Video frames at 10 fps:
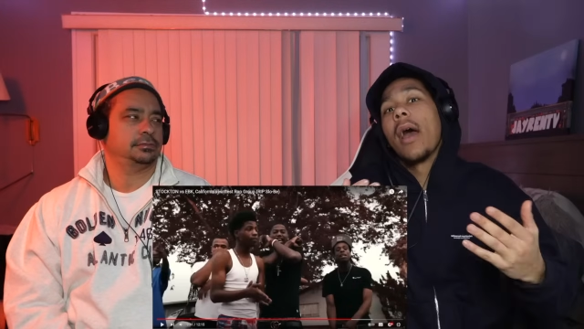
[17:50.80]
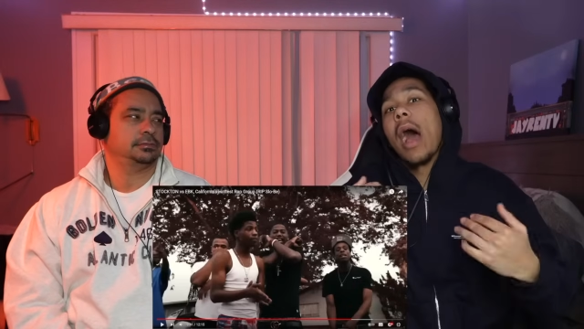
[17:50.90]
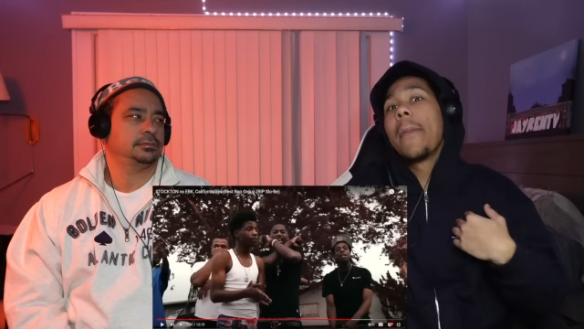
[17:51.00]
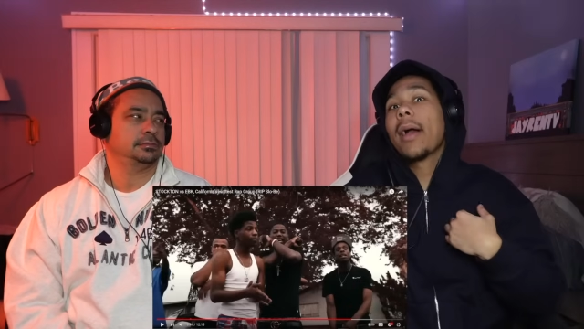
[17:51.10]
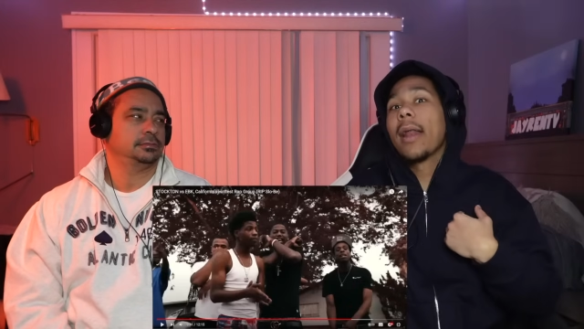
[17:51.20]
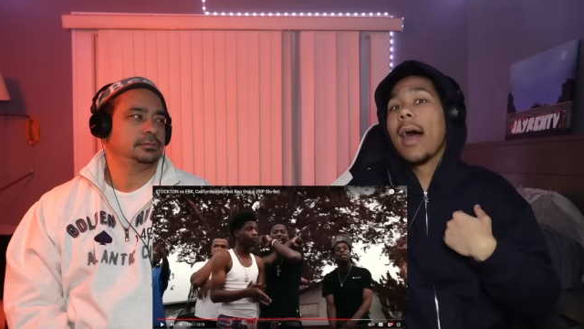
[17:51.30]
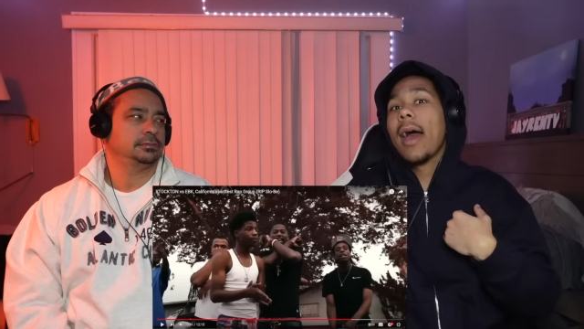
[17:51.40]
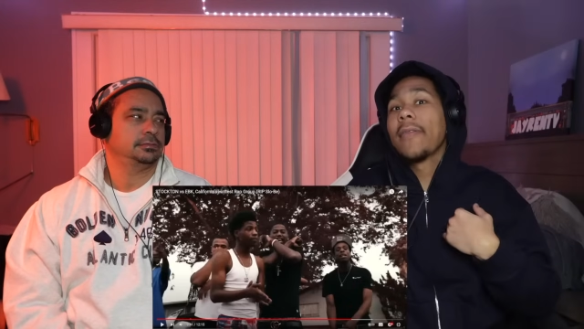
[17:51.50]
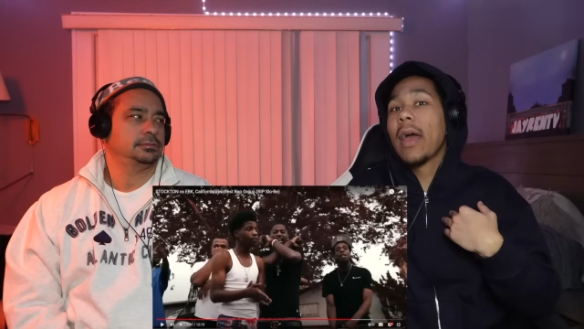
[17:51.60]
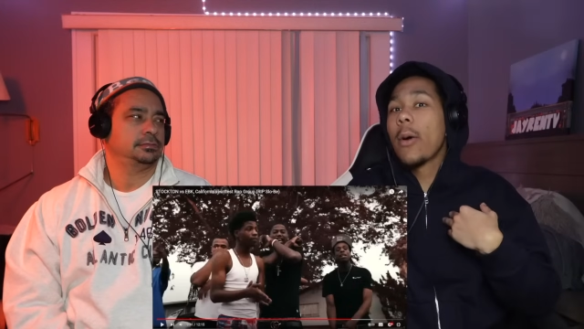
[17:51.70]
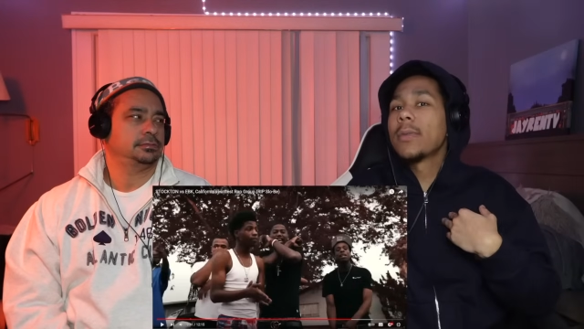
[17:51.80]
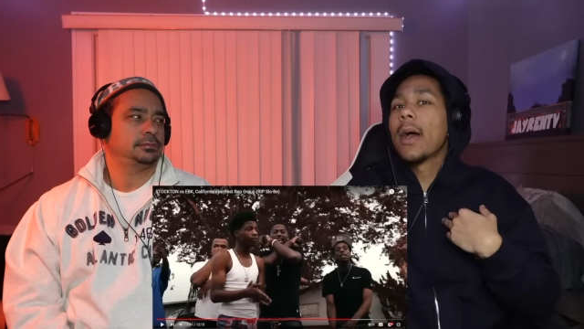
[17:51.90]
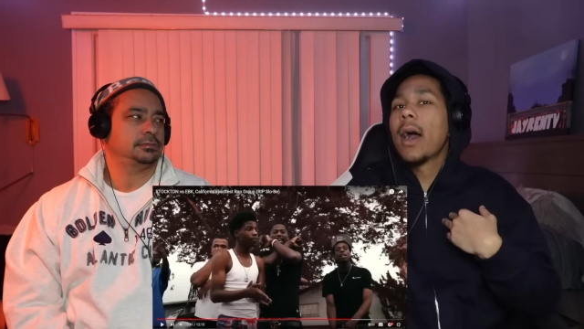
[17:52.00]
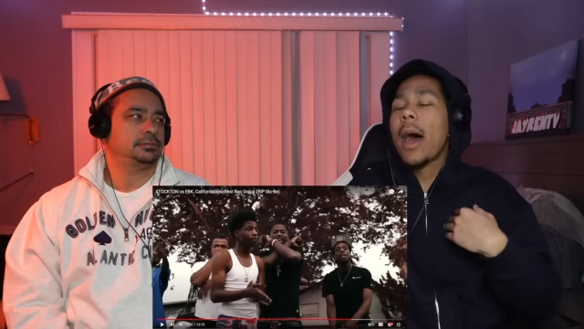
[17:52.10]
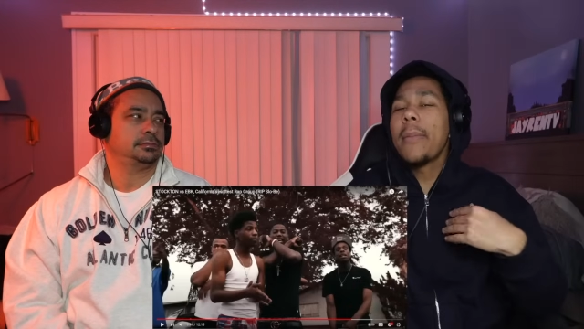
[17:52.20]
Speaker 1: I'm not gonna lie. If that was my,
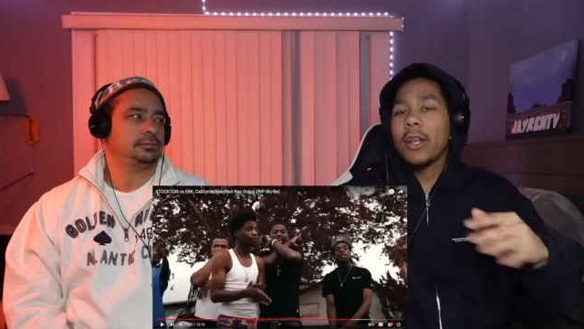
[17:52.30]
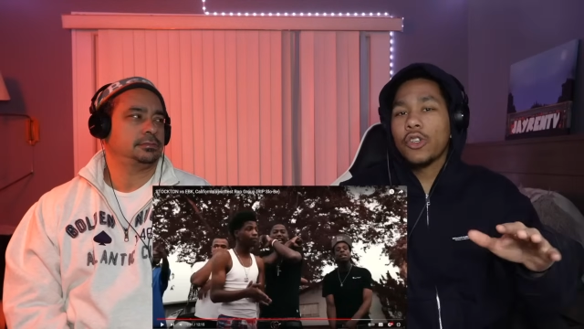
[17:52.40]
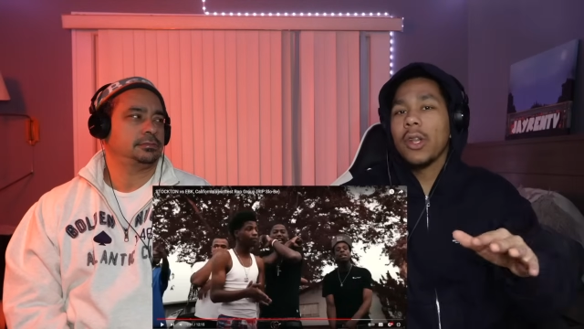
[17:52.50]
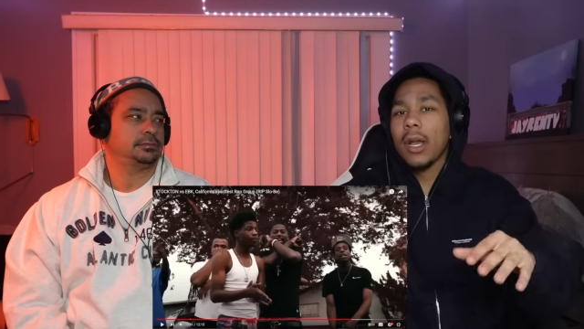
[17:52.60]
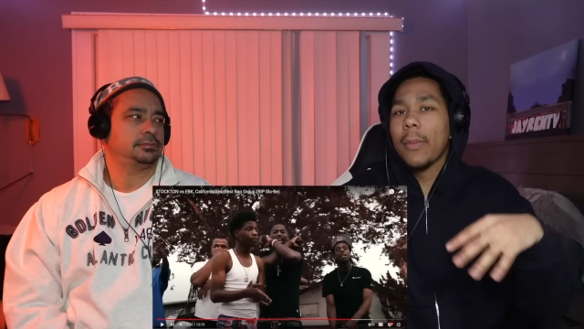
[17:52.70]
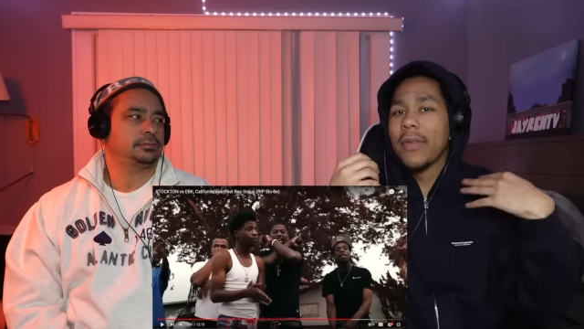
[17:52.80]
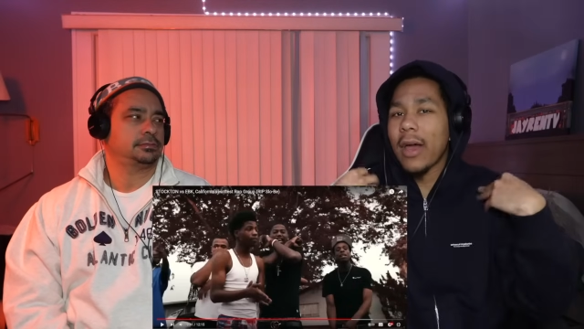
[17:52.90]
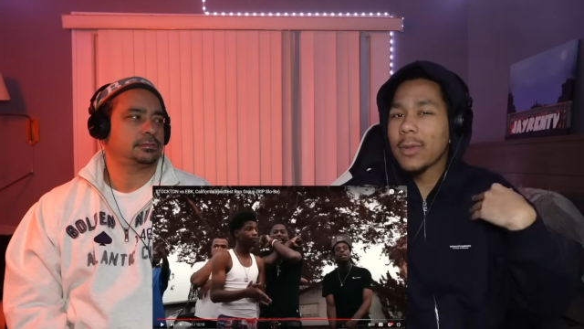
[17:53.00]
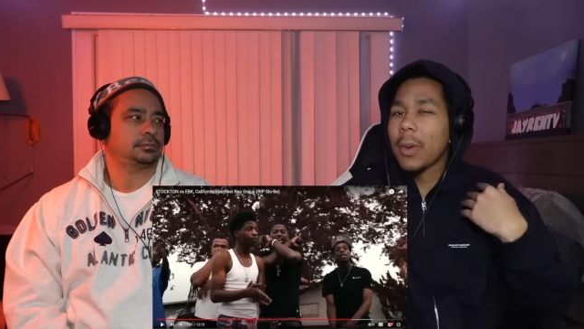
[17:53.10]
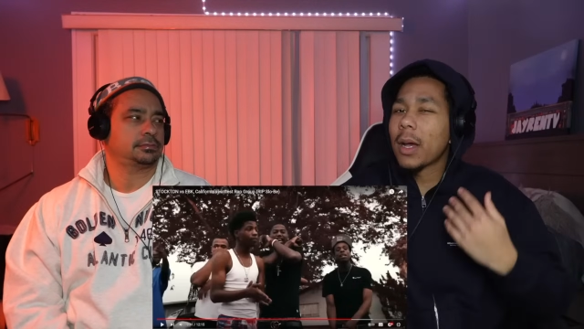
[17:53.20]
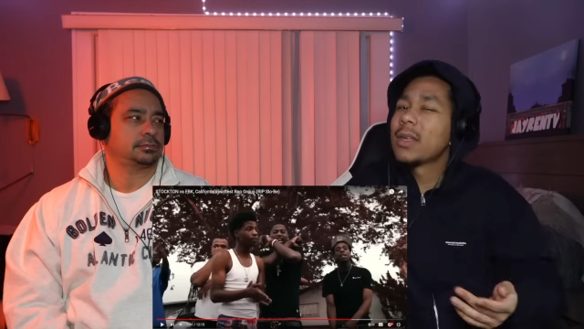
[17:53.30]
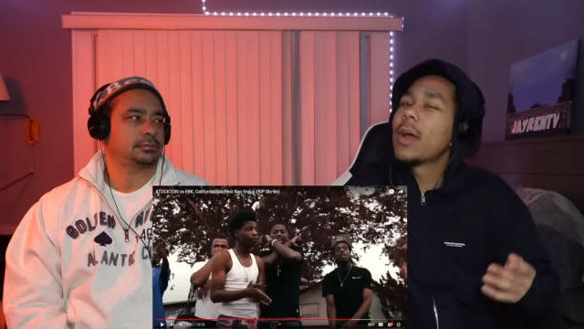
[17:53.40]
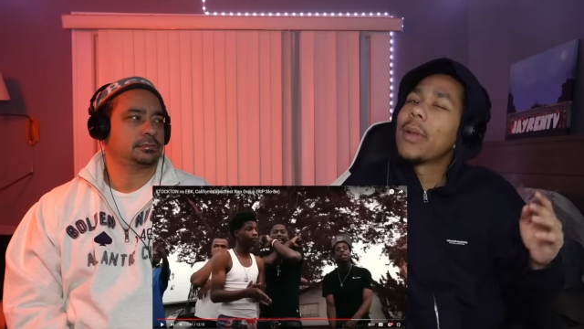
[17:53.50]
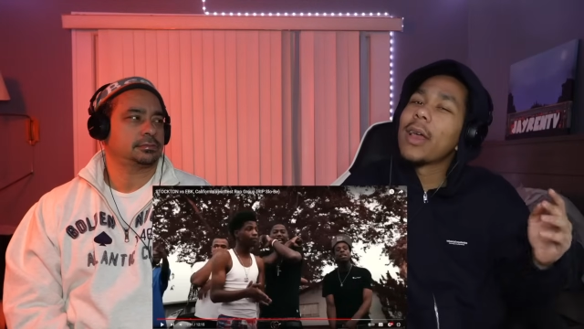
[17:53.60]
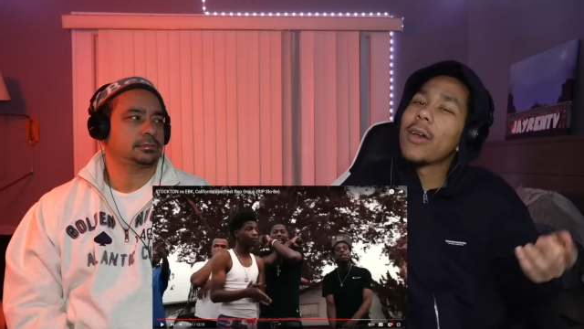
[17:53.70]
I'm not a street nigga, but if that was my cousin,
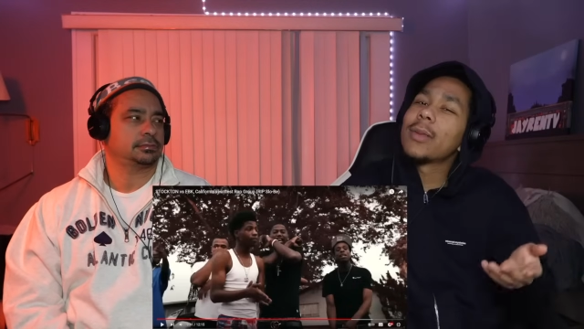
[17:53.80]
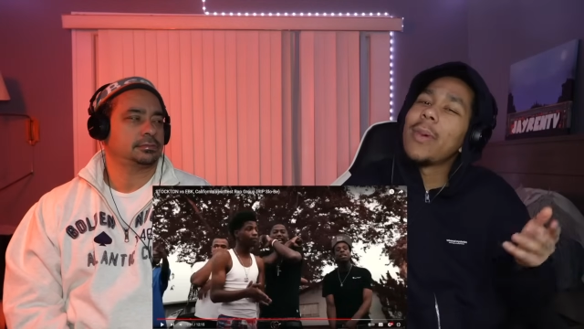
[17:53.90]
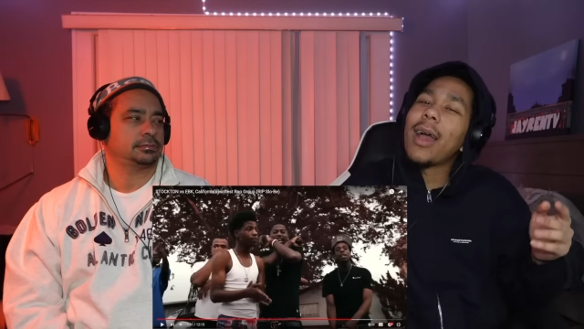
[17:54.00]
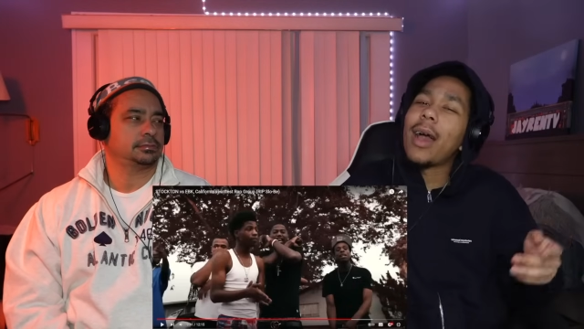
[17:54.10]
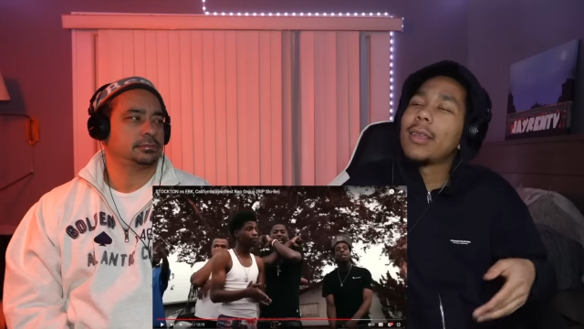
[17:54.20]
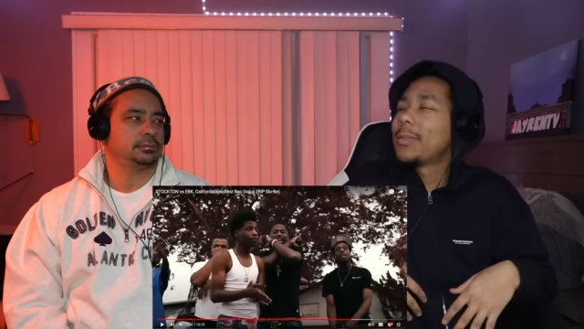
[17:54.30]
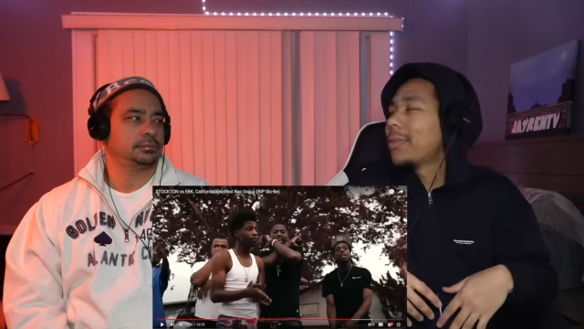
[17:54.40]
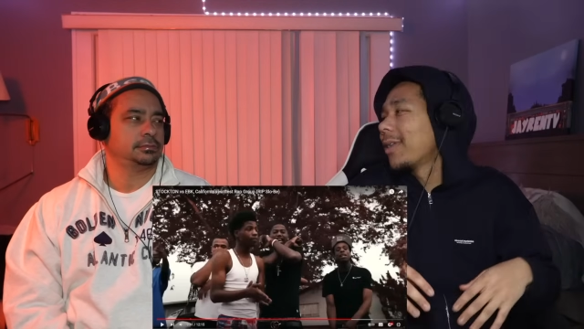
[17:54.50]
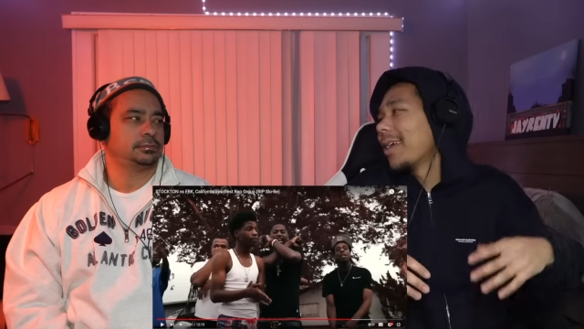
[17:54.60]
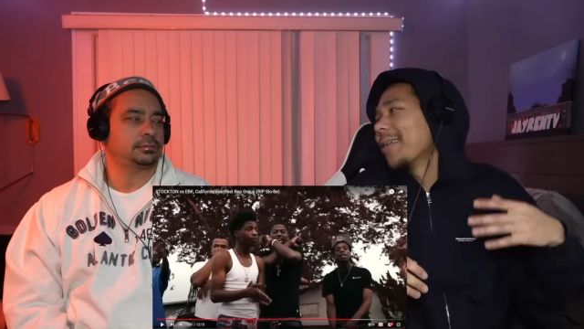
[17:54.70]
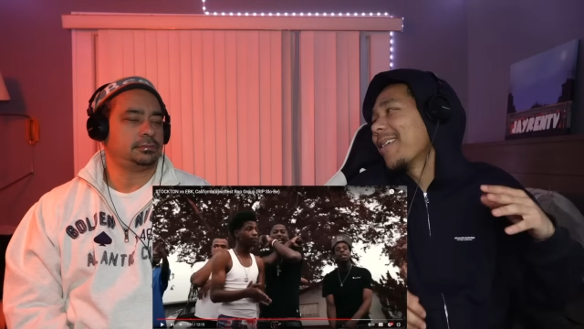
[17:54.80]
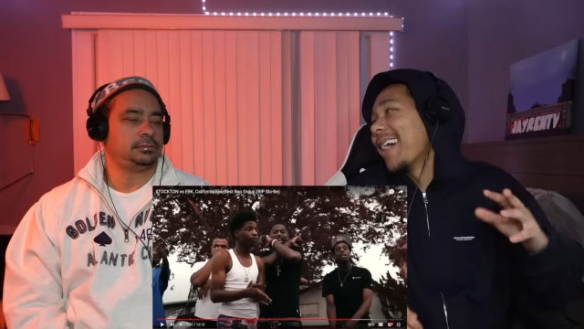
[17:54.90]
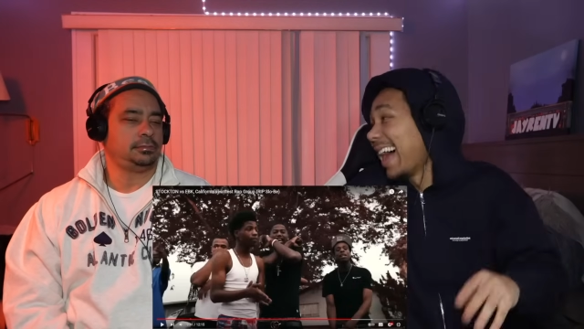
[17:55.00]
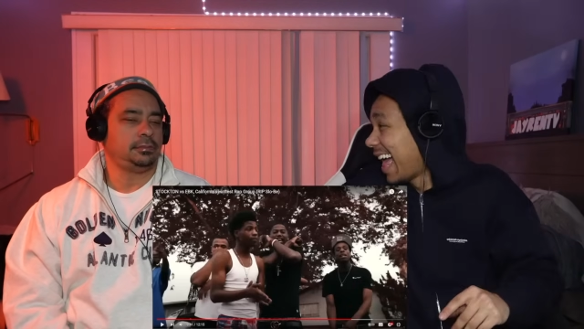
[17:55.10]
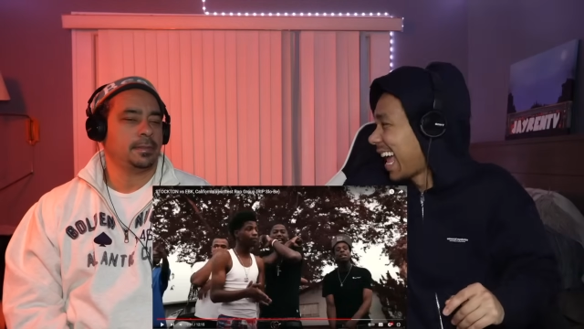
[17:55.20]
I'd be like, yo, that's my cousin, bro. Let him ride.